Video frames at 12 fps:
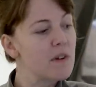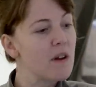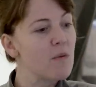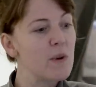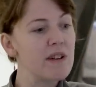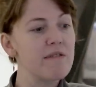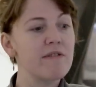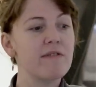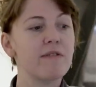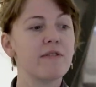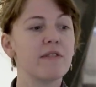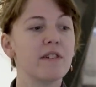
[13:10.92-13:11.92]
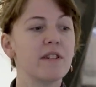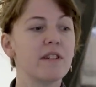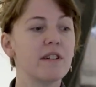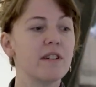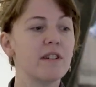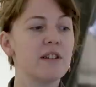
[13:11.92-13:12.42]
with
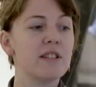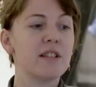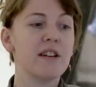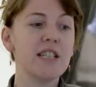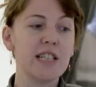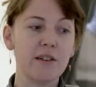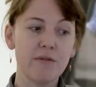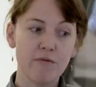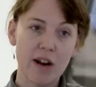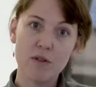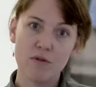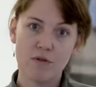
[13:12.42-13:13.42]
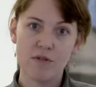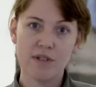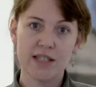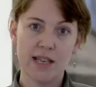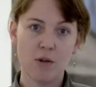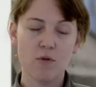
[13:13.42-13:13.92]
this idea of
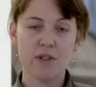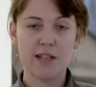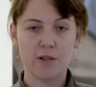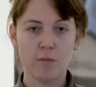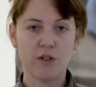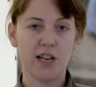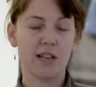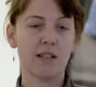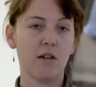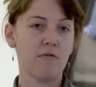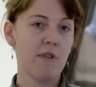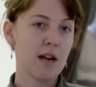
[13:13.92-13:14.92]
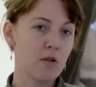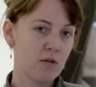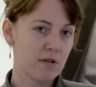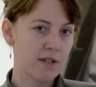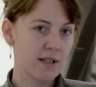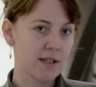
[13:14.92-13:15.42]
records, that all these objects are
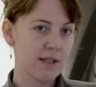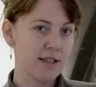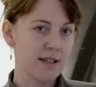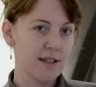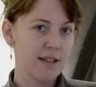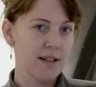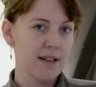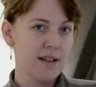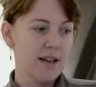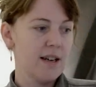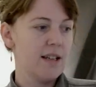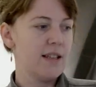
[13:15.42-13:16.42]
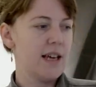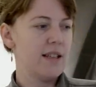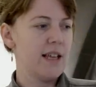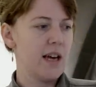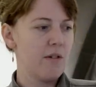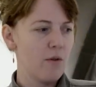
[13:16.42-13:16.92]
records,
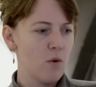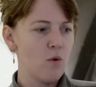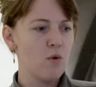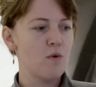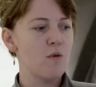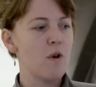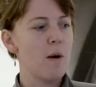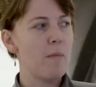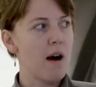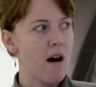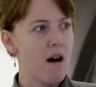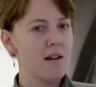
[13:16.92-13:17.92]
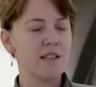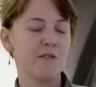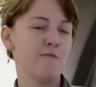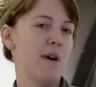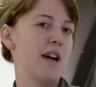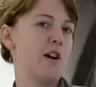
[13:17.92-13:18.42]
that they are all a part
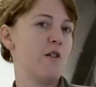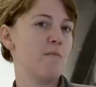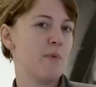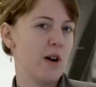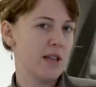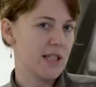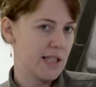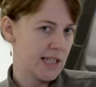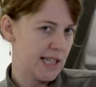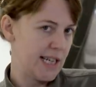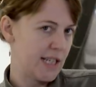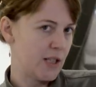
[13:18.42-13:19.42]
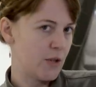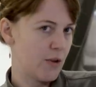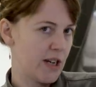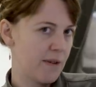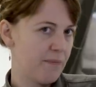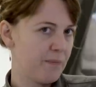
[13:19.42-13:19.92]
of my own personal
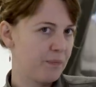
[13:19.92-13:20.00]
history.